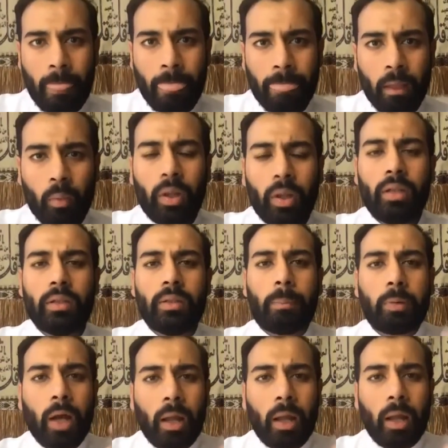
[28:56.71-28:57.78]
Well, the
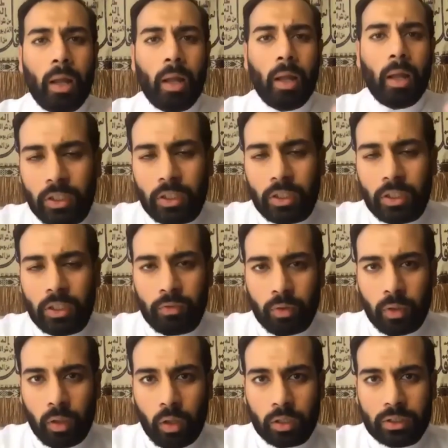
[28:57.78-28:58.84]
problem that existed
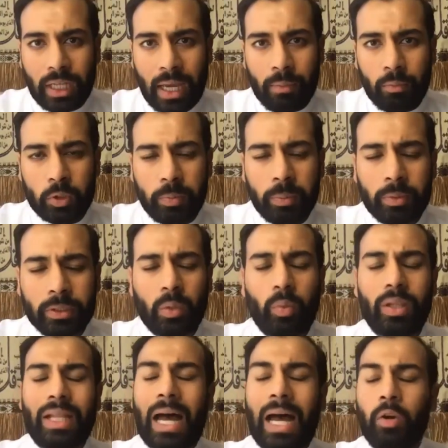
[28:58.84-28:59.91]
for a long time was people said,
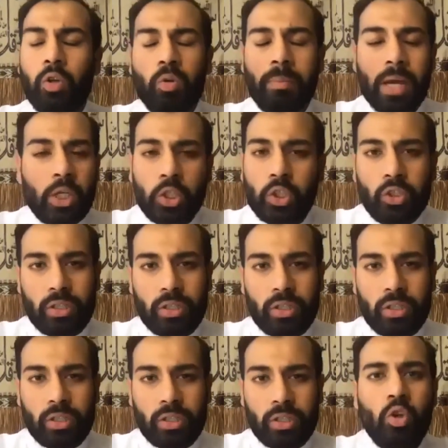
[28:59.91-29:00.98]
well, how do you measure that?
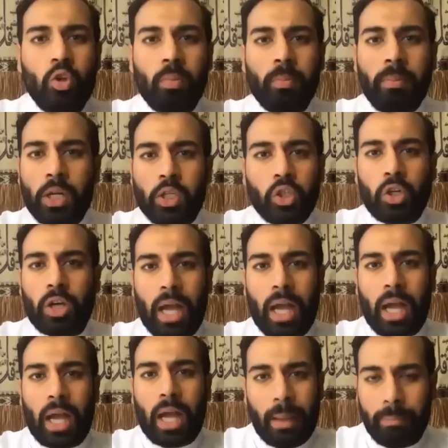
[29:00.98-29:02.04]
How do you measure
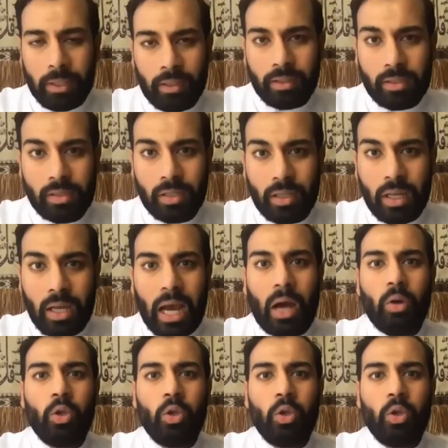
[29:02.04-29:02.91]
happiness? How